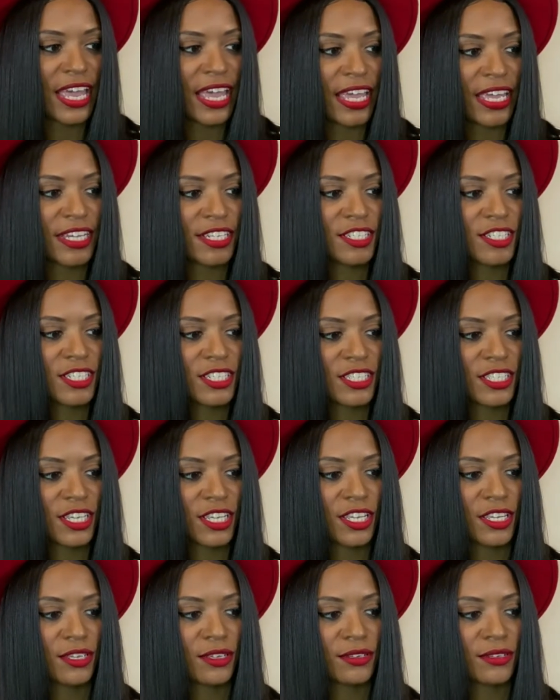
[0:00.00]
it's just a
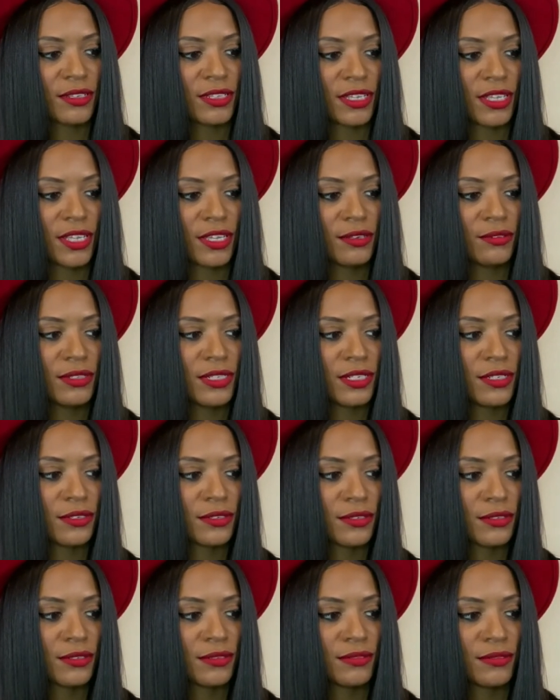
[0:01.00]
cute, cute
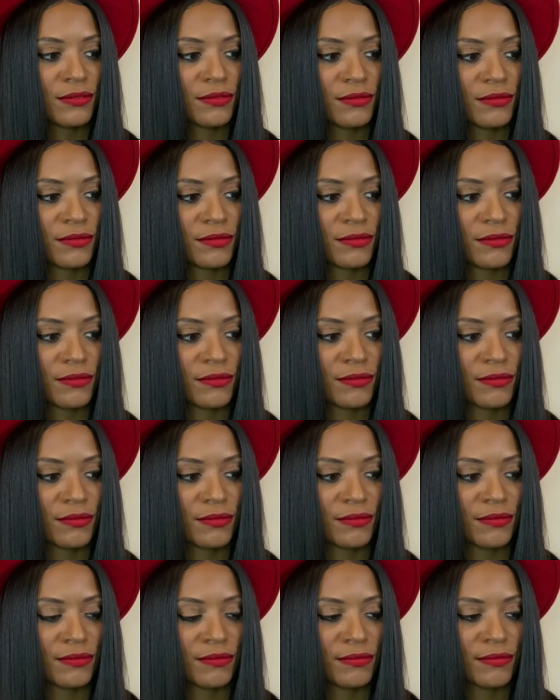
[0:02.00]
little,
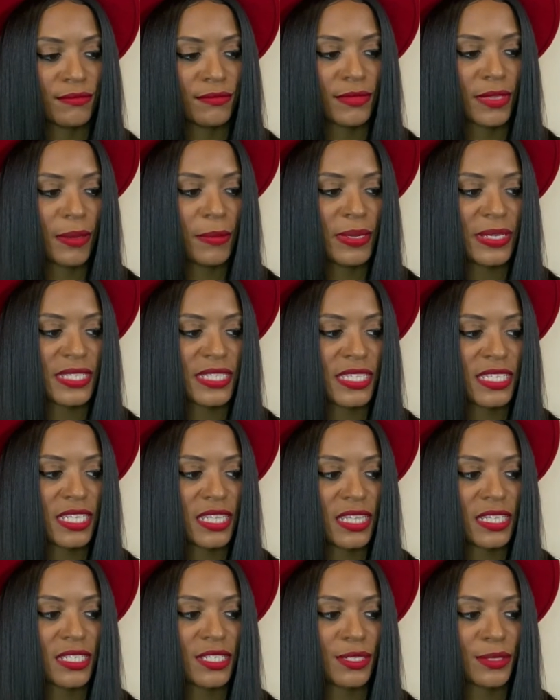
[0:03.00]
I mean, it's
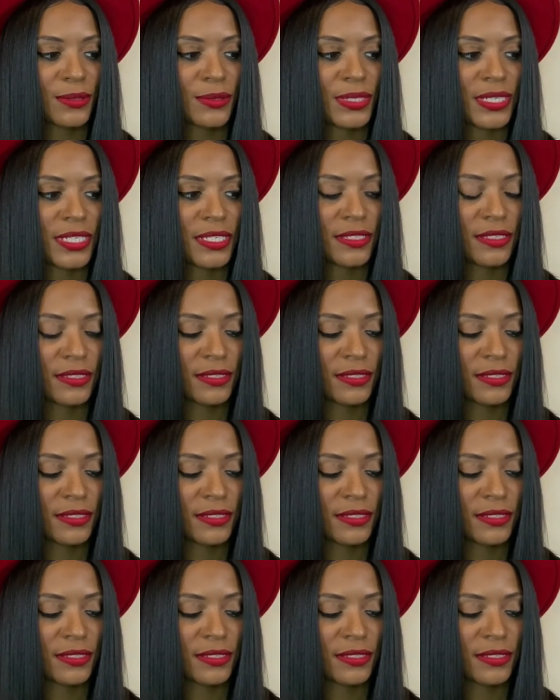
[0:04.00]
nothing to it.